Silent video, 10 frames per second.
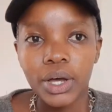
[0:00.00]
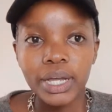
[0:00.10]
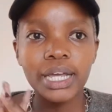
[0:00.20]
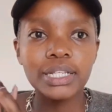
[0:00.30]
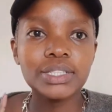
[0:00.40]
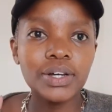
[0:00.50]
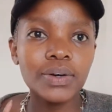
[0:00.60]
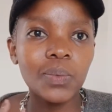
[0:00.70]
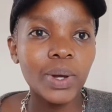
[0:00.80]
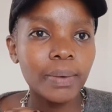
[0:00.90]
Okay,
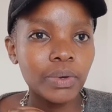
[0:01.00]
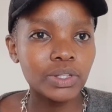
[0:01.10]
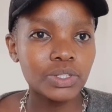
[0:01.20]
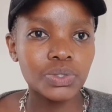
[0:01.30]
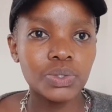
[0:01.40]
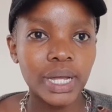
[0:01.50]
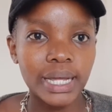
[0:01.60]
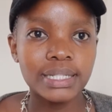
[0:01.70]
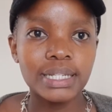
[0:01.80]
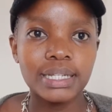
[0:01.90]
so what I'm going to do,
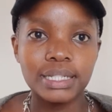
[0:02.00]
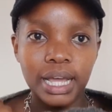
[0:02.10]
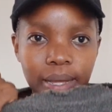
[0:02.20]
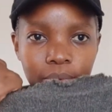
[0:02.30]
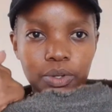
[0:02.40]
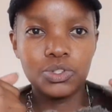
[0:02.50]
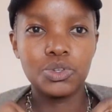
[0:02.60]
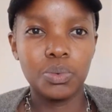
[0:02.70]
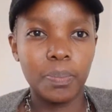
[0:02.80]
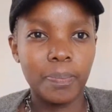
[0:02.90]
guys, is I am going
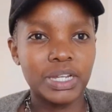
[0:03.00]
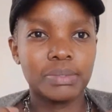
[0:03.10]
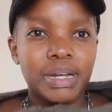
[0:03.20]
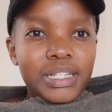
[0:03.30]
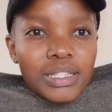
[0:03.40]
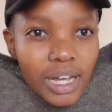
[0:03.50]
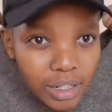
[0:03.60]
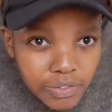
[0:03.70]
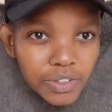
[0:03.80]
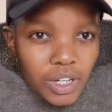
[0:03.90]
to measure myself.